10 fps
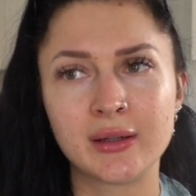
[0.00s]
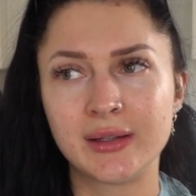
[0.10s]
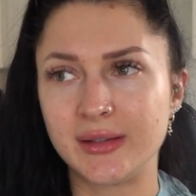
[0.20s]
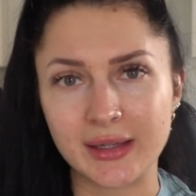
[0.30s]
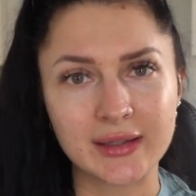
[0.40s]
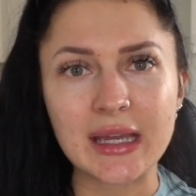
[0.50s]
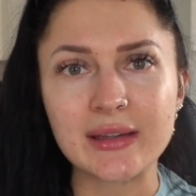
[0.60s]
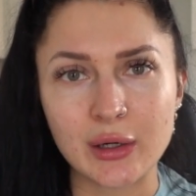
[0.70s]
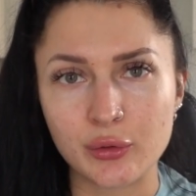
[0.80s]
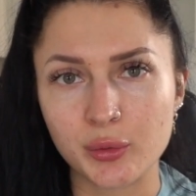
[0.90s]
6 days
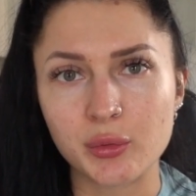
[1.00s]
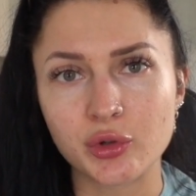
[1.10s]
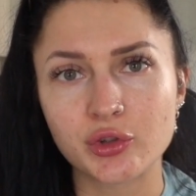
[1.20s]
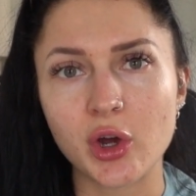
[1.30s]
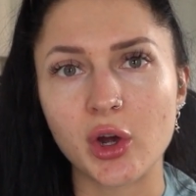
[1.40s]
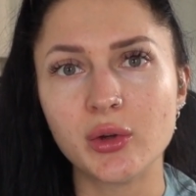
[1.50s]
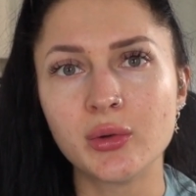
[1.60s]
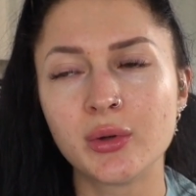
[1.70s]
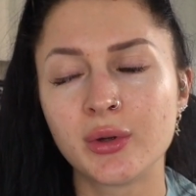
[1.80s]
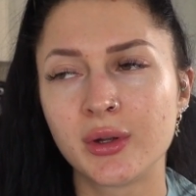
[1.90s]
out from your show,